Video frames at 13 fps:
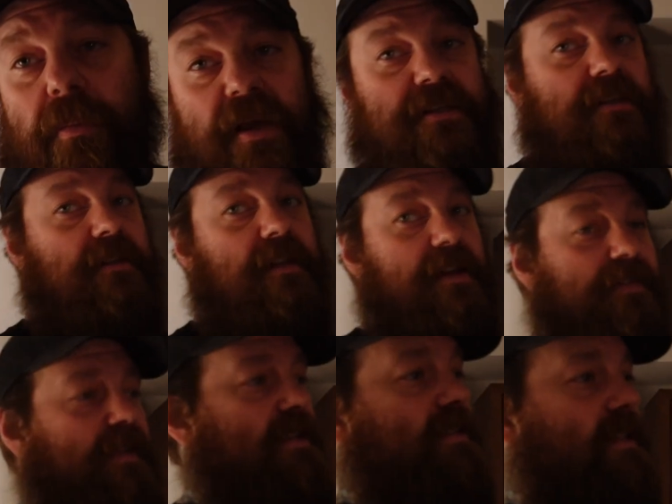I basically
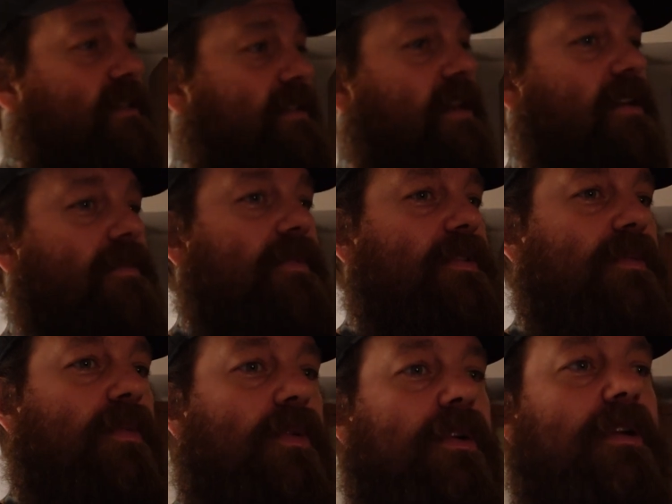left at 6 a.m.
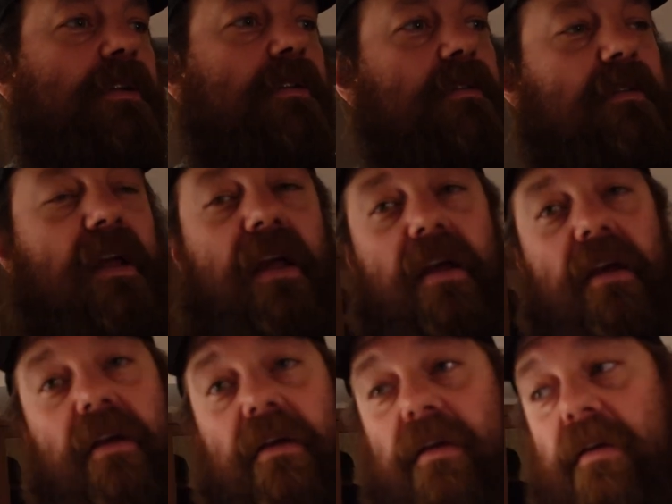this morning
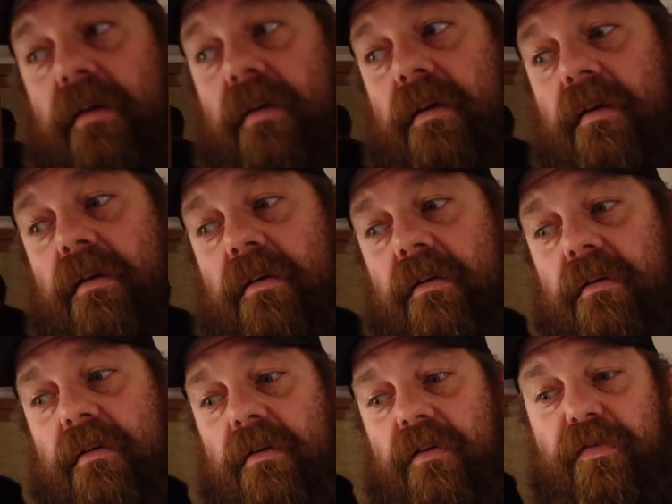
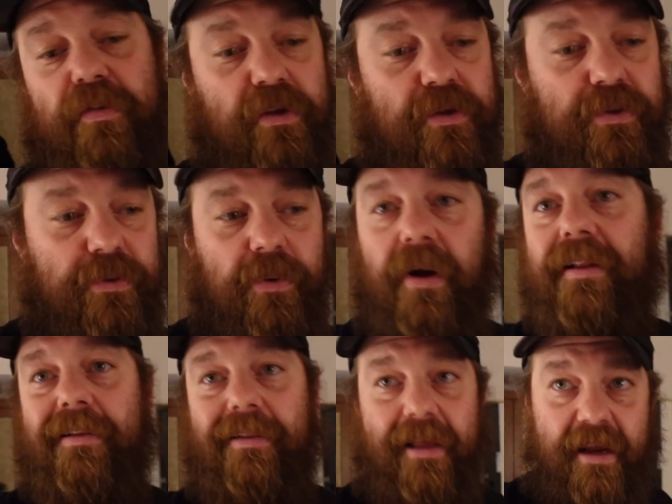and flew,
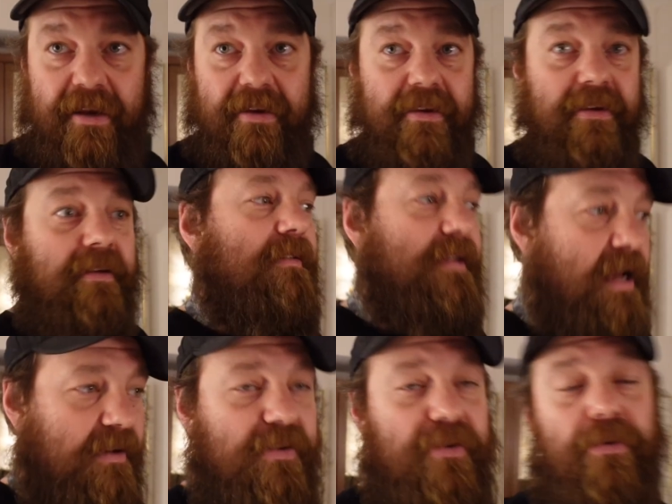landed,
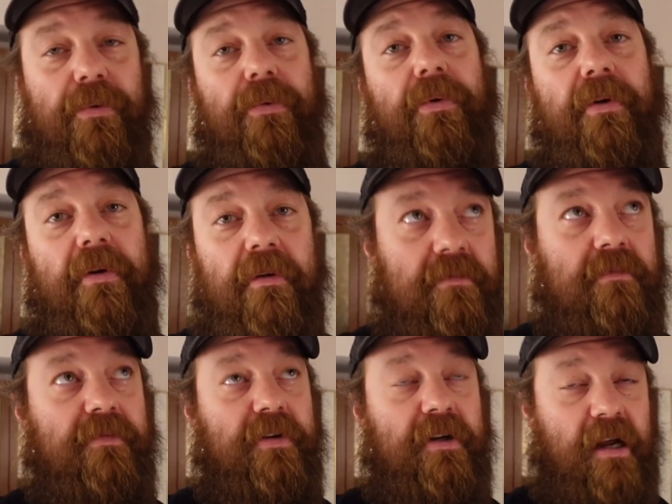tattooed,
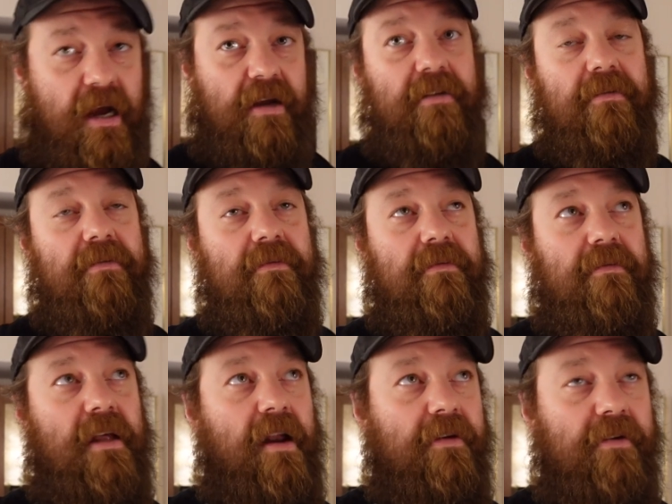forgot
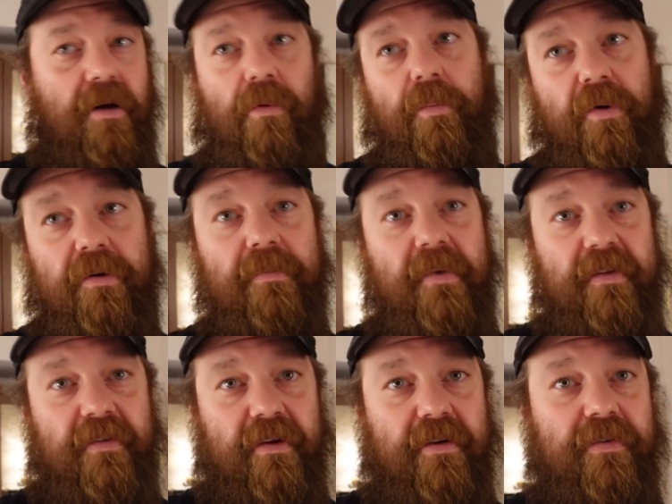that I double booked
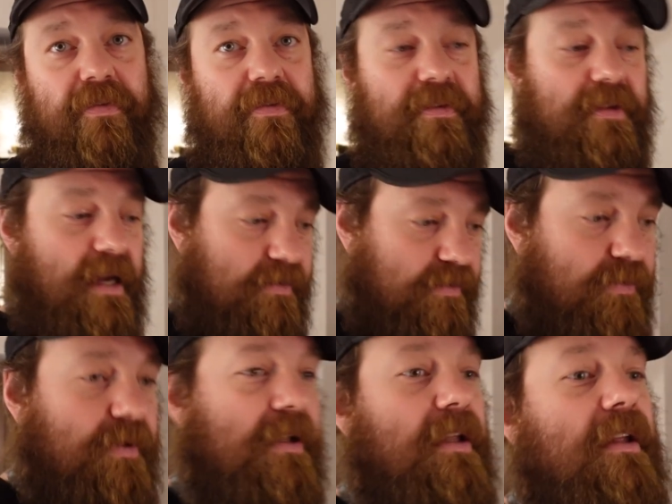myself,
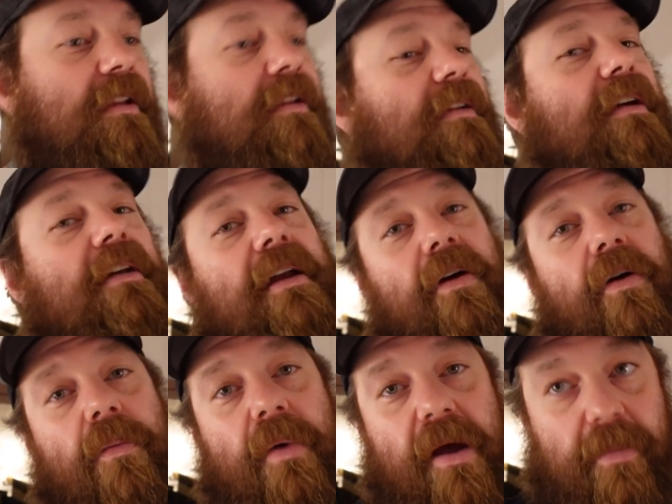tattooed again, and now
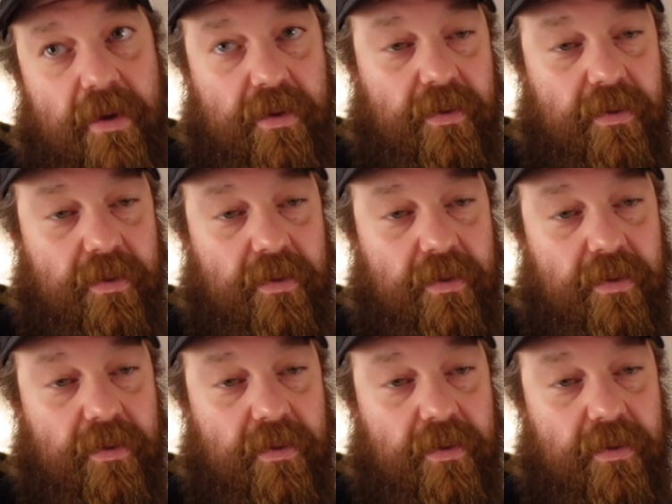I'm at my